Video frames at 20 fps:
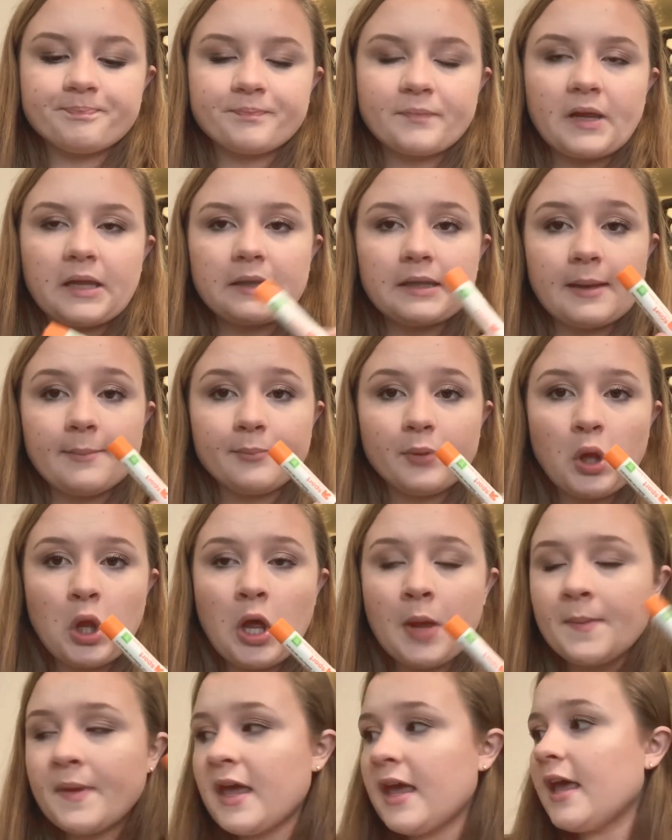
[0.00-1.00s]
lip
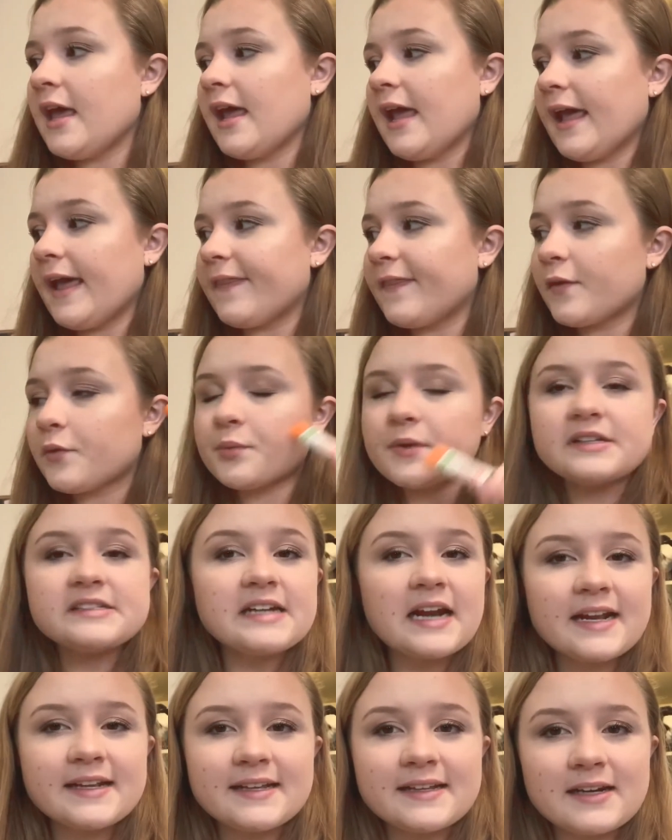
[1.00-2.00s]
balm. And the reason
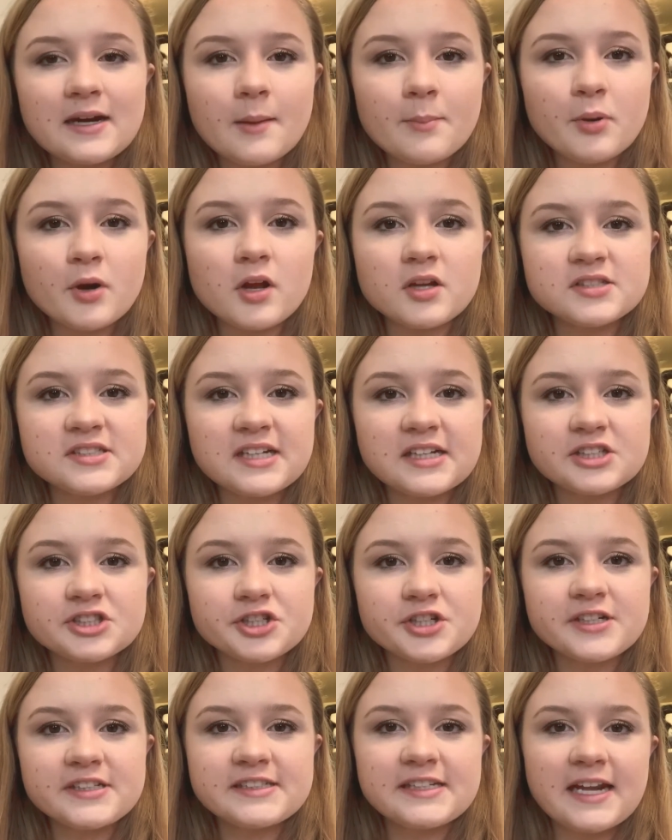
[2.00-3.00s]
I did not put on
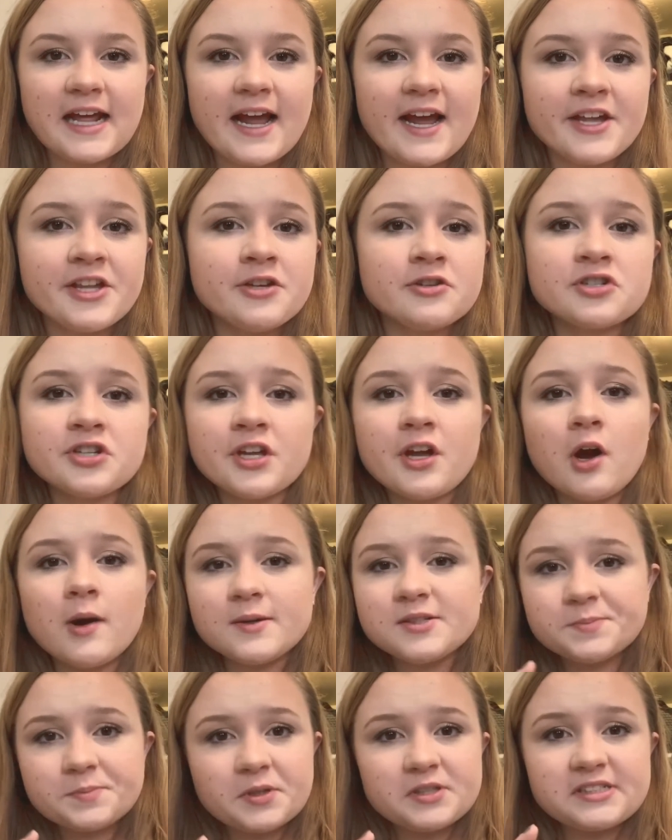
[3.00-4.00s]
sunscreen today, I usually
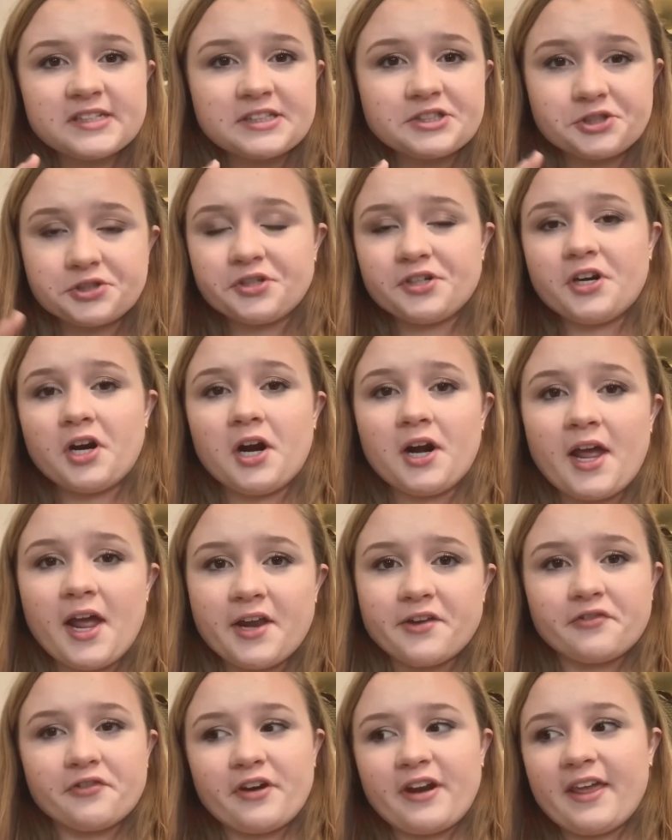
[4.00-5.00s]
always put sunscreen on
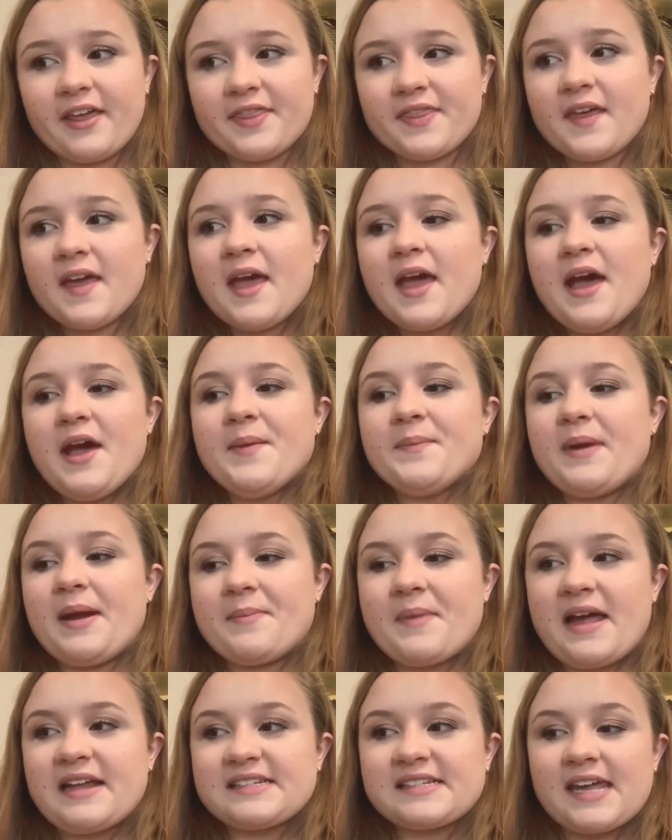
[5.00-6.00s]
underneath my
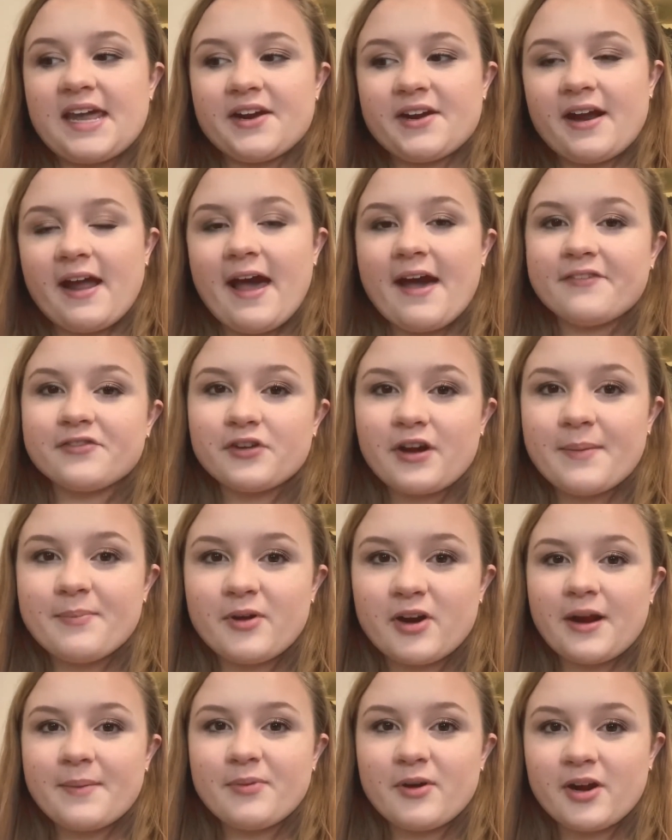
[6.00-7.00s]
mascara after I
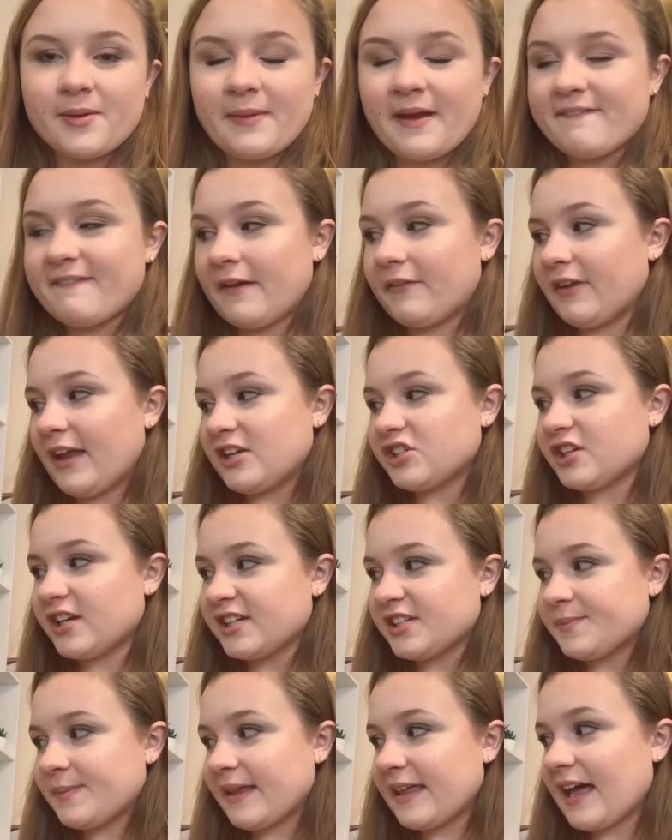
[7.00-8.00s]
put on my foundation,
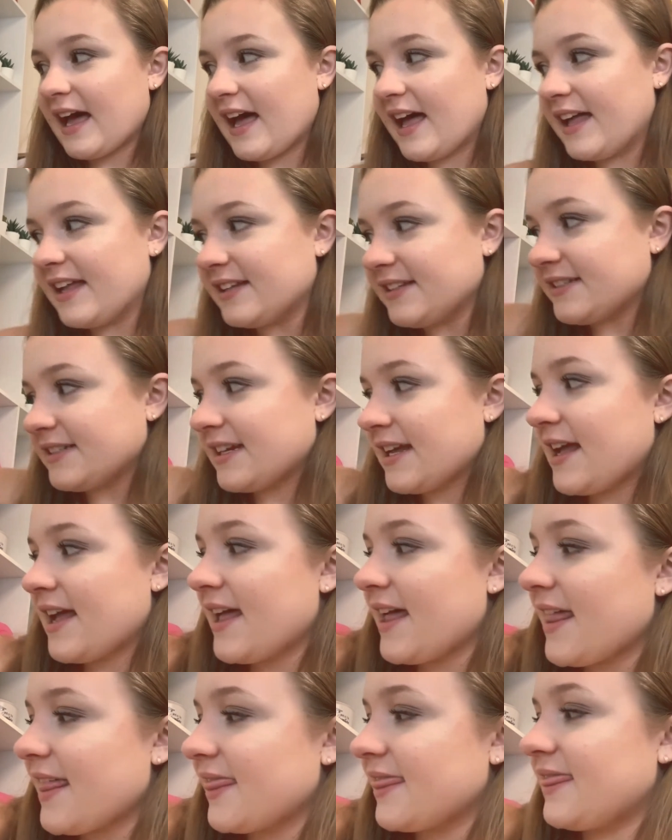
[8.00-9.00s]
is because
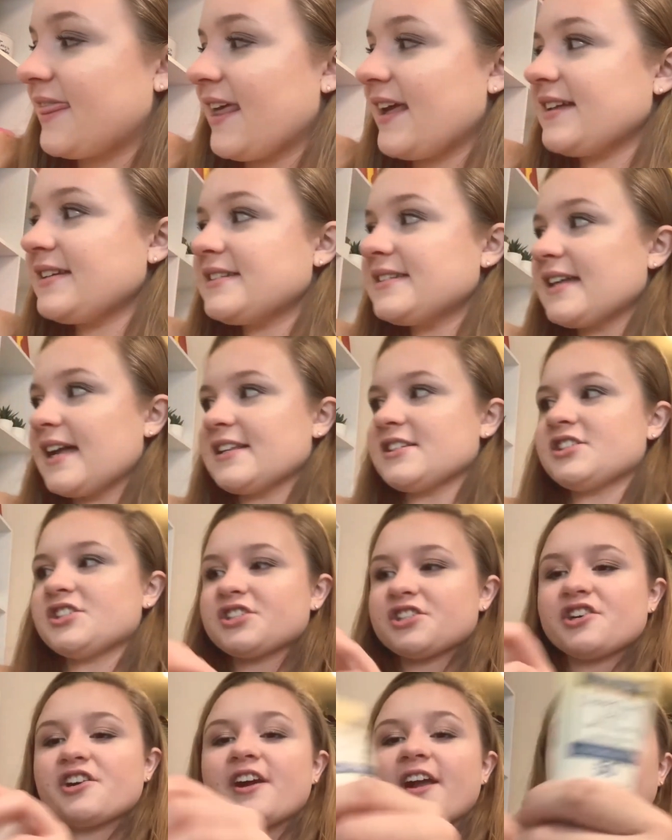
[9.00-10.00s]
this
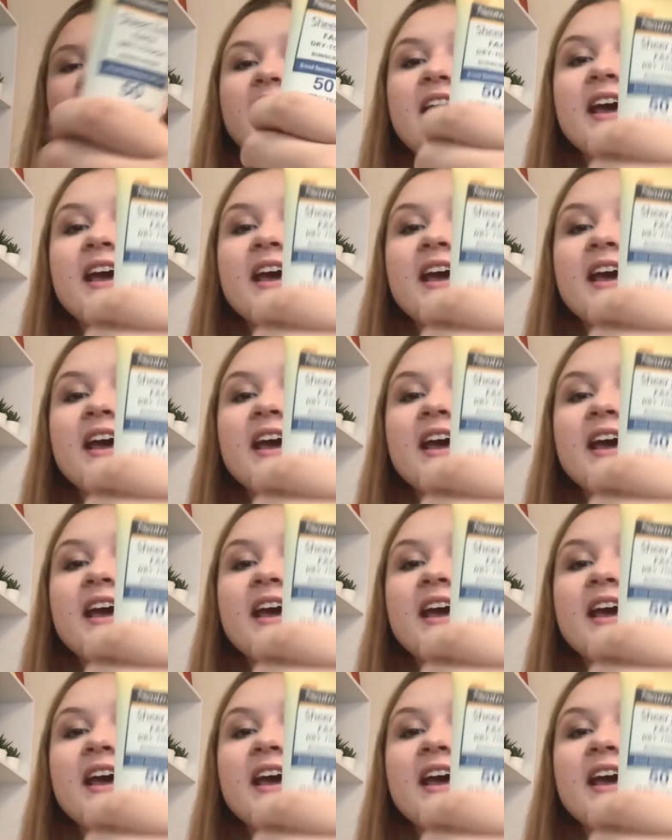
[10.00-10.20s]
sunscreen.